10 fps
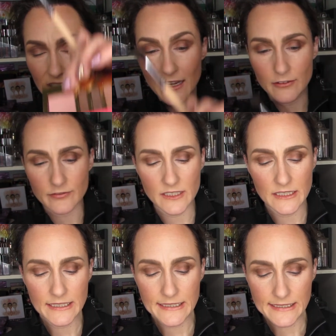left.
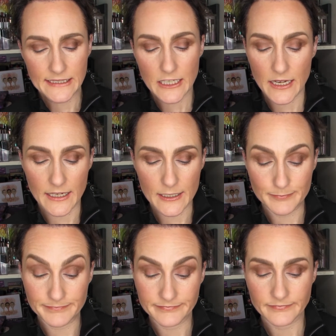
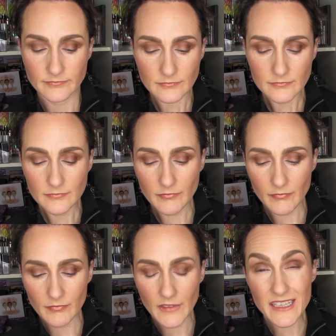
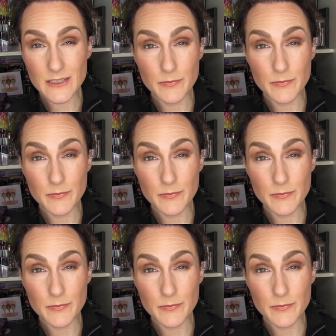It's